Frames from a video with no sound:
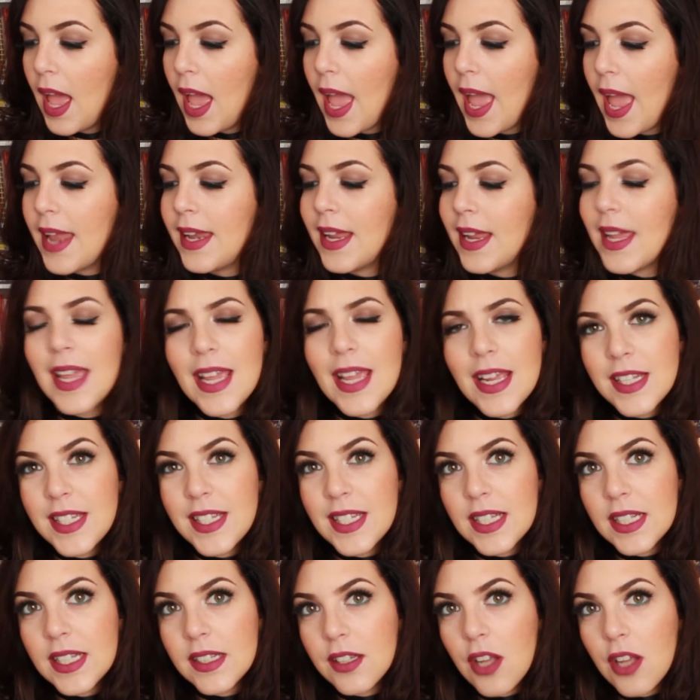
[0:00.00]
An
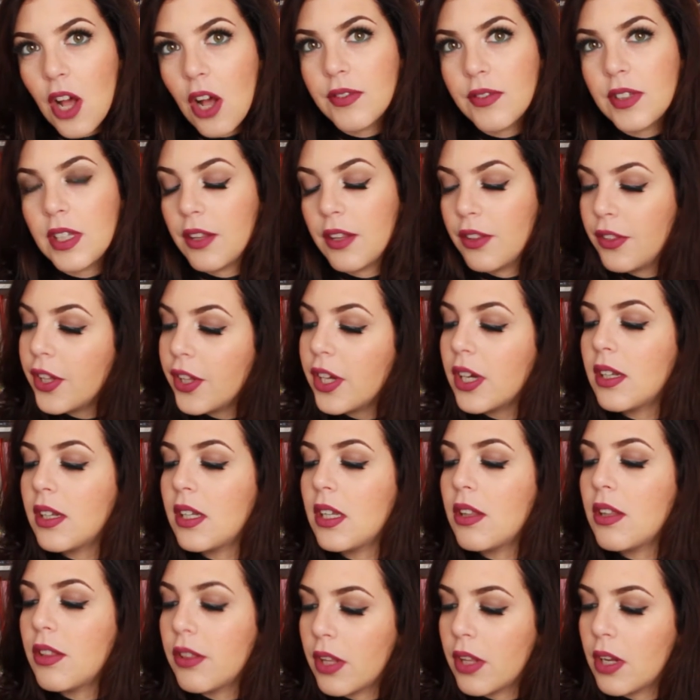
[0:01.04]
idiot of the
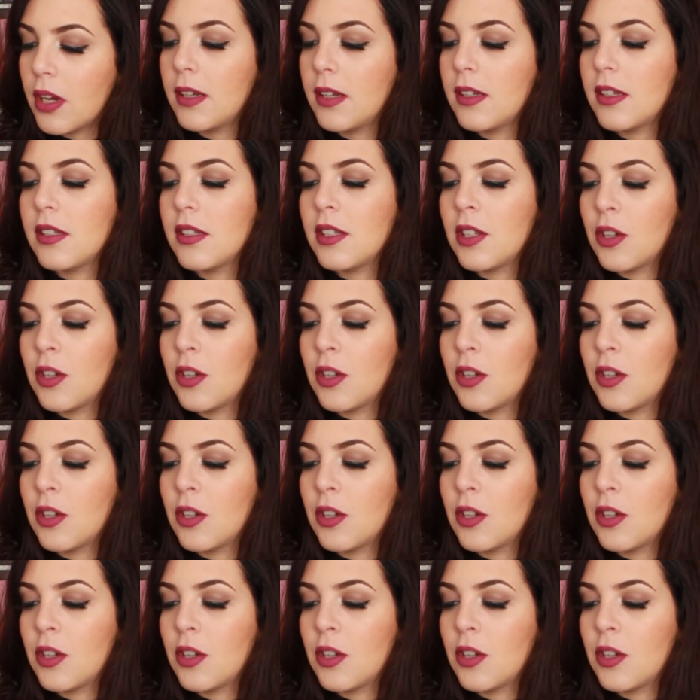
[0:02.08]
33rd